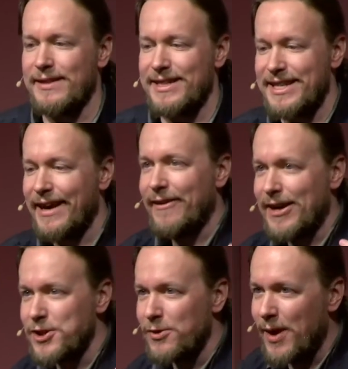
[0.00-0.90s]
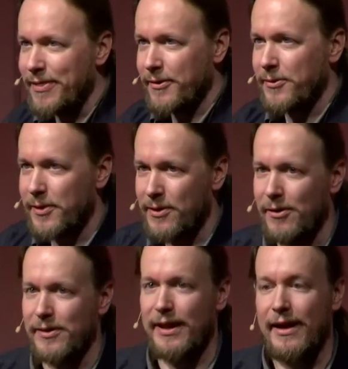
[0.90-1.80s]
The designer actually went through the
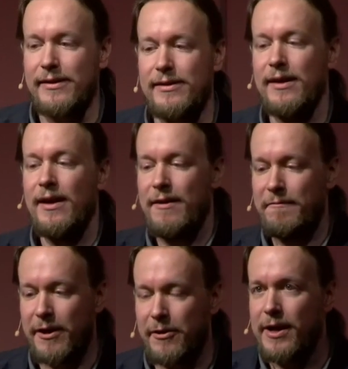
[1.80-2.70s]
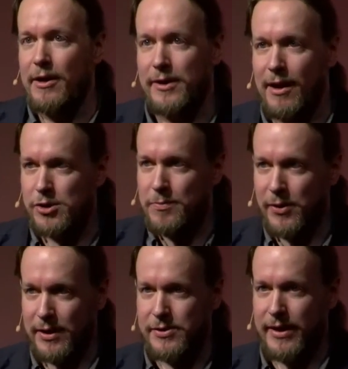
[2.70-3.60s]
content, figured out how to put
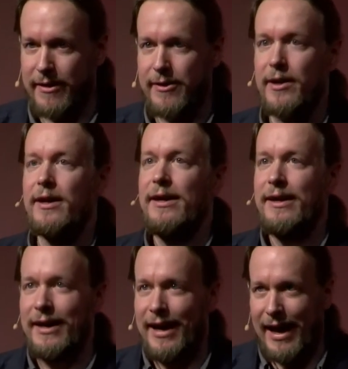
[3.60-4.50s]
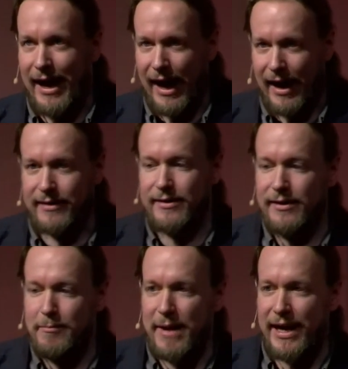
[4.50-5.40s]
it together, and
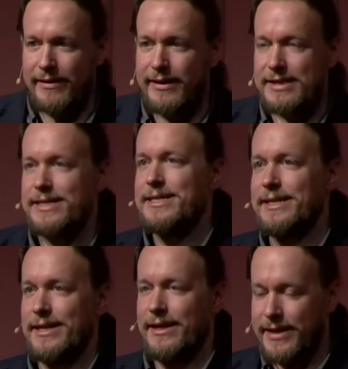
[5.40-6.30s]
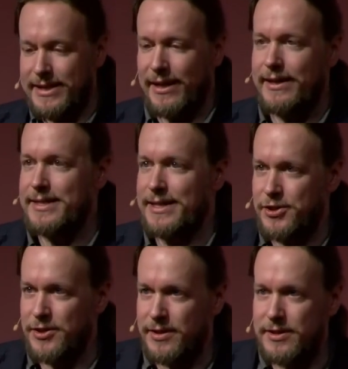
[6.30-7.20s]
made these design
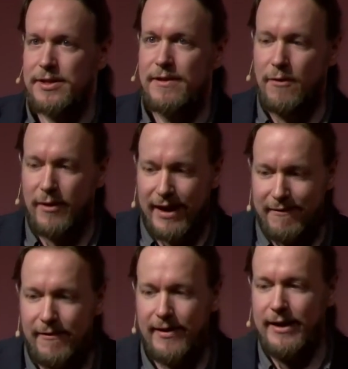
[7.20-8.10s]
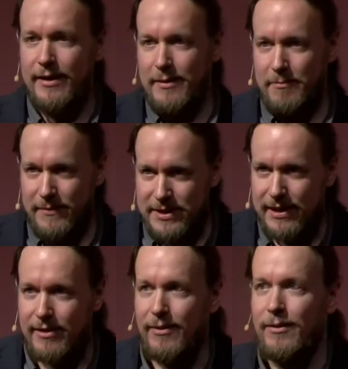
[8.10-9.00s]
decisions for every
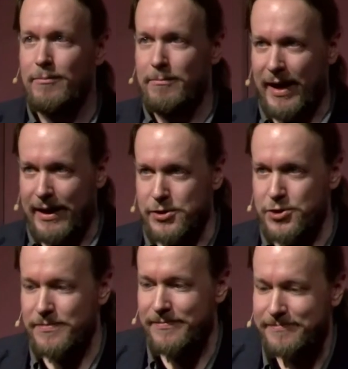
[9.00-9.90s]
single page.